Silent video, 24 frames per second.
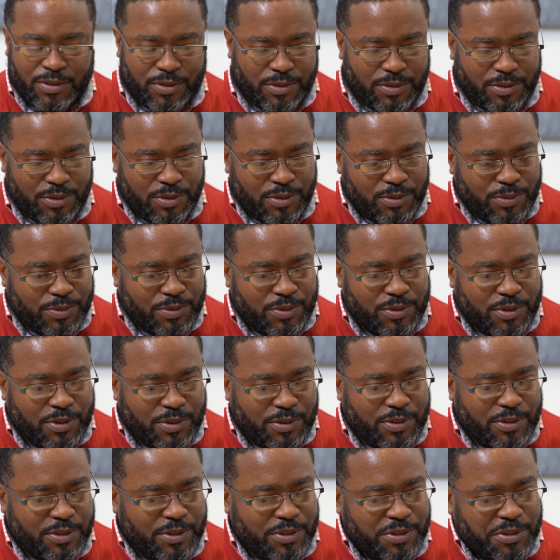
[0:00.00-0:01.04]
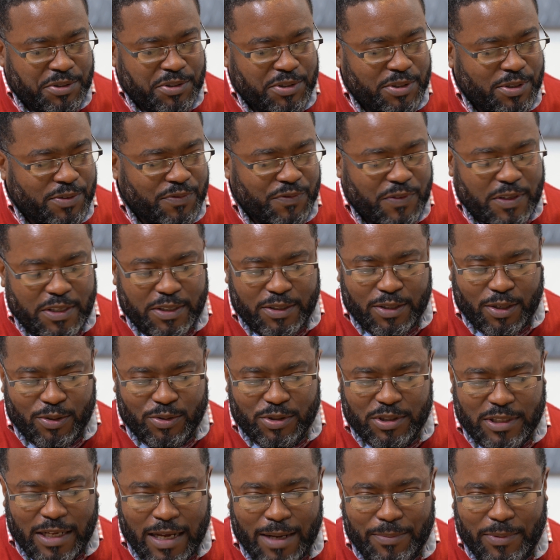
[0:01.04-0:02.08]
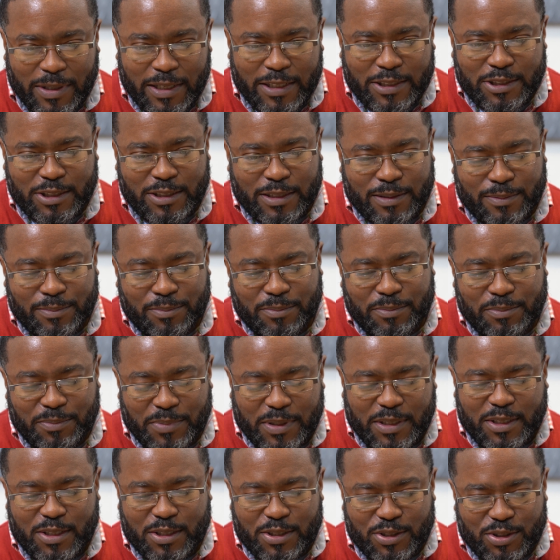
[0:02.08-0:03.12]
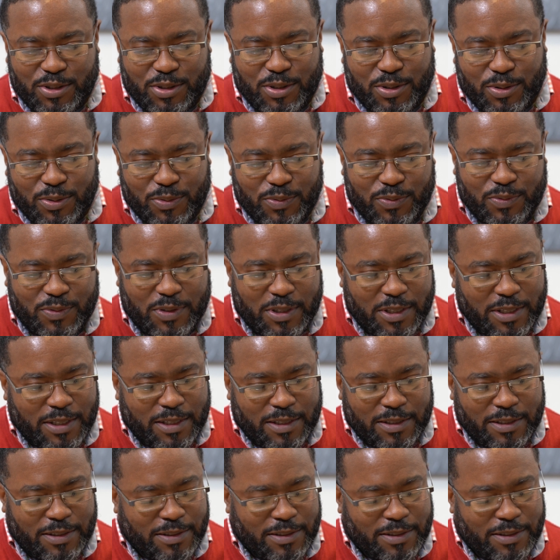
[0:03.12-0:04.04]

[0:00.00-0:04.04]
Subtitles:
Your feet don't stop itching because you've